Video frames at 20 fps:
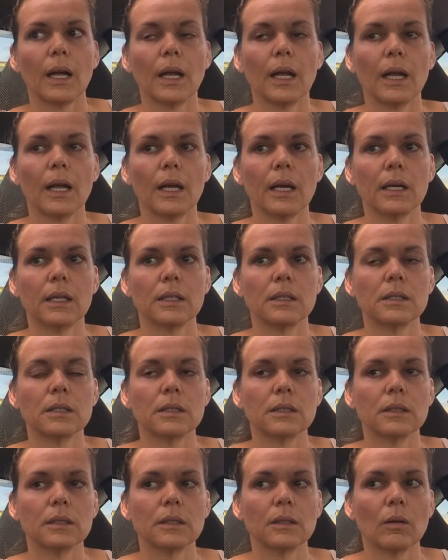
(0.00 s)
and
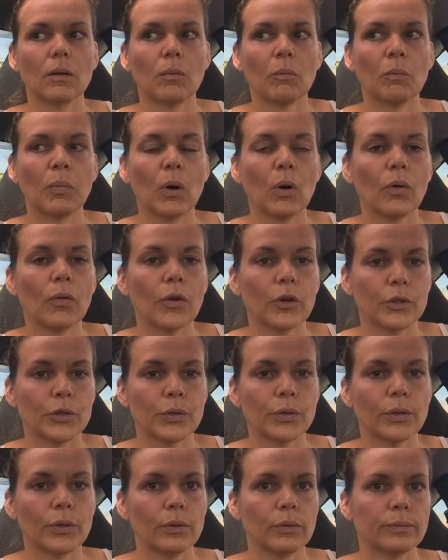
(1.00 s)
both are
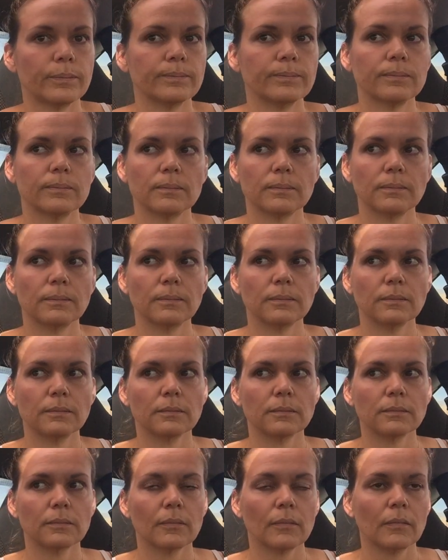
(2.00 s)
true.
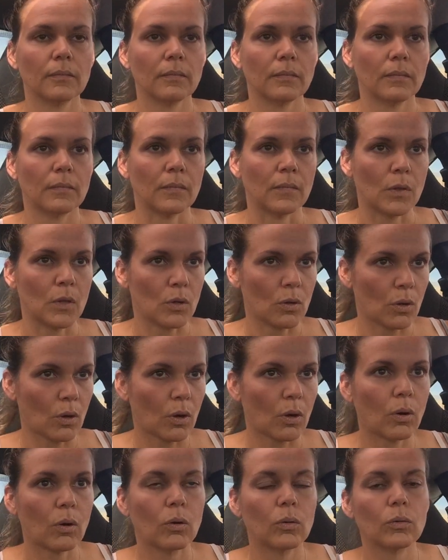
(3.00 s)

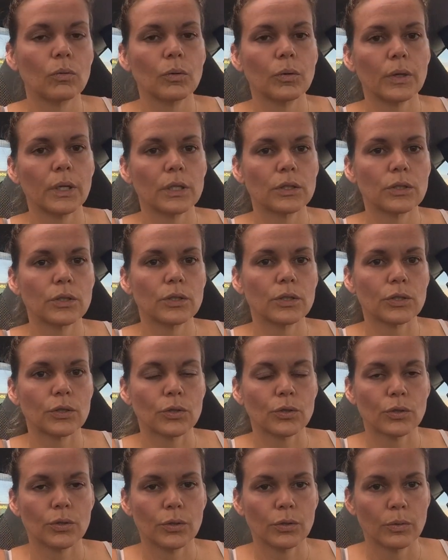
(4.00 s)
No, it's
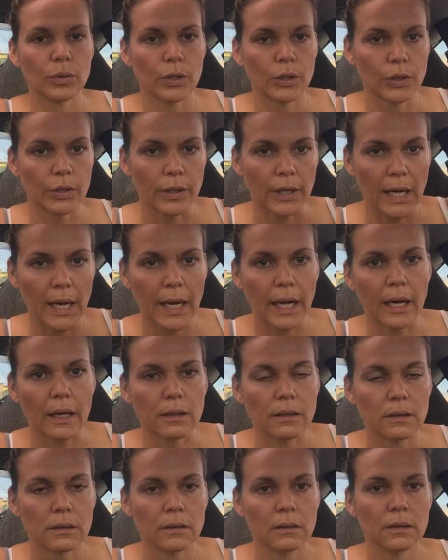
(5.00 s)
just true in your
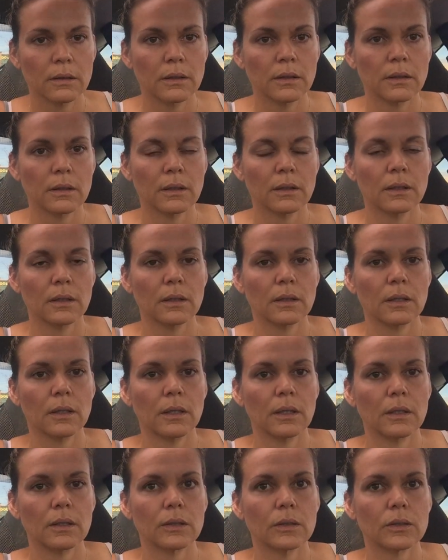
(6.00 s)
head.
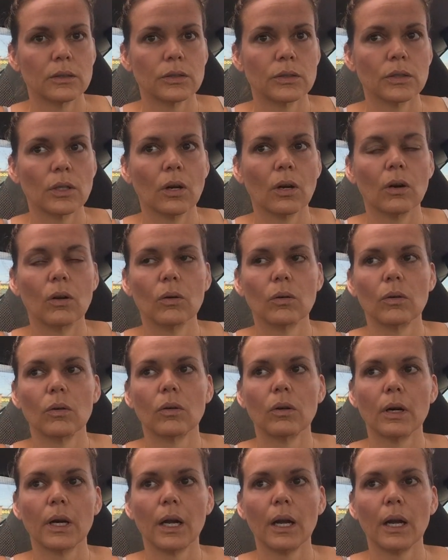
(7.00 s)
So,